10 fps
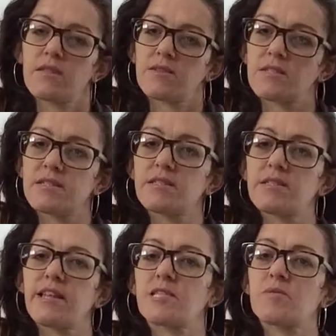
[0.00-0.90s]
there's a
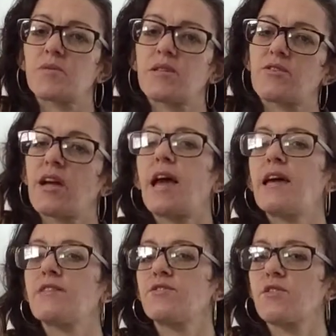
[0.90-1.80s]
disconnect between your
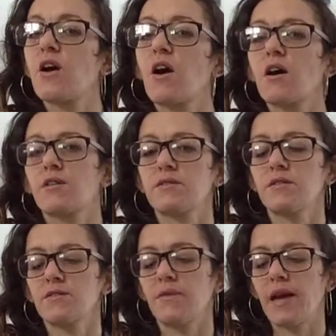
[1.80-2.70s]
head and your heart,
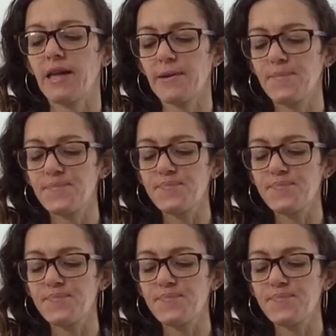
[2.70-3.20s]
right?